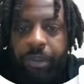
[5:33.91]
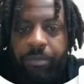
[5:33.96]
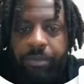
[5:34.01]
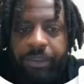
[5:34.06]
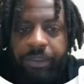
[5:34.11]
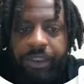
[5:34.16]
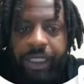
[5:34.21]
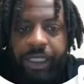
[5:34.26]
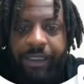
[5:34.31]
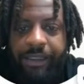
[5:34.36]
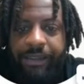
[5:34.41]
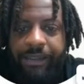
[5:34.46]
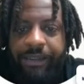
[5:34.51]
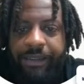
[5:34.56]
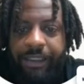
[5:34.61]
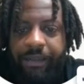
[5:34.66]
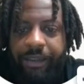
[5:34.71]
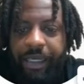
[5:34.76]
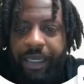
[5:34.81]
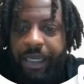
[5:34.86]
I'm trying to
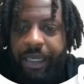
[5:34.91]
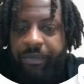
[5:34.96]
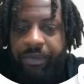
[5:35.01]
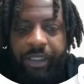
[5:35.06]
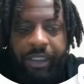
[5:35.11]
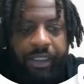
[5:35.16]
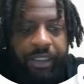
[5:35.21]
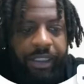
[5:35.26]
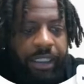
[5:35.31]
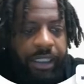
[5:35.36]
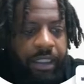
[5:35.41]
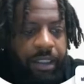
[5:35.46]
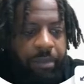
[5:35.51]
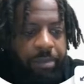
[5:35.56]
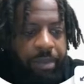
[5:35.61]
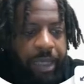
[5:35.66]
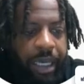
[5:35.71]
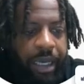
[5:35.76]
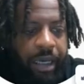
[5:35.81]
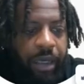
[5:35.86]
see if they have anything
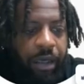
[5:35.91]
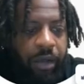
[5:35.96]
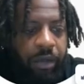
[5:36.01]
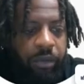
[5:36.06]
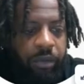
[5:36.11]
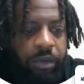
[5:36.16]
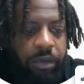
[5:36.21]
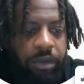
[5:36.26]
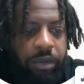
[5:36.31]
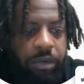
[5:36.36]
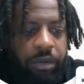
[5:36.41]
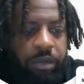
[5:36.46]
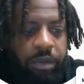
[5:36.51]
about